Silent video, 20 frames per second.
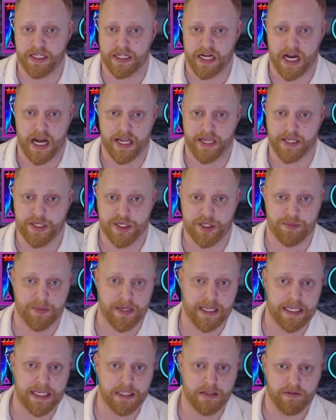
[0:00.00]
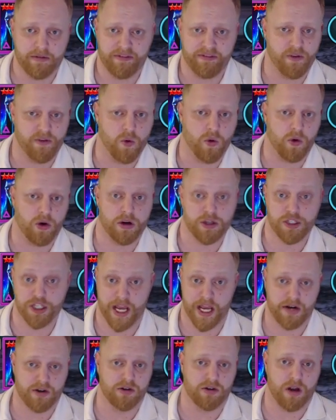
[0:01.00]
and high speed for
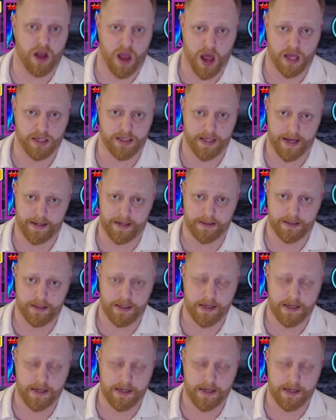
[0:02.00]
general content.